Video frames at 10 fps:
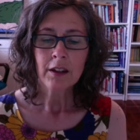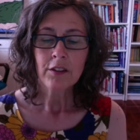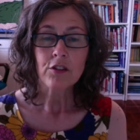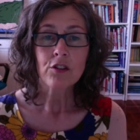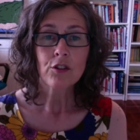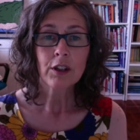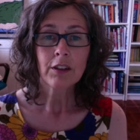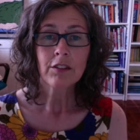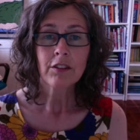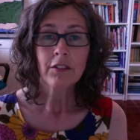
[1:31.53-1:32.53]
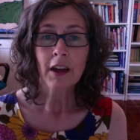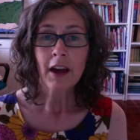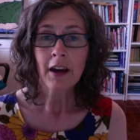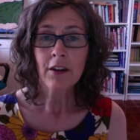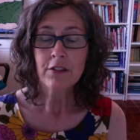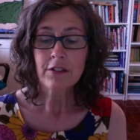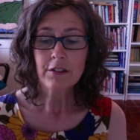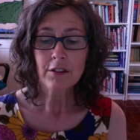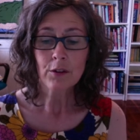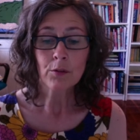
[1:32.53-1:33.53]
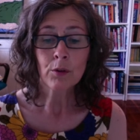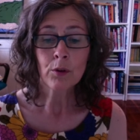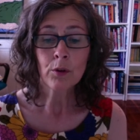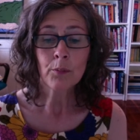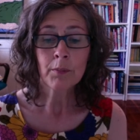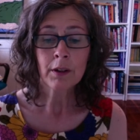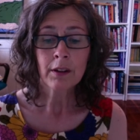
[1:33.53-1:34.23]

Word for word: the street, the house, the room,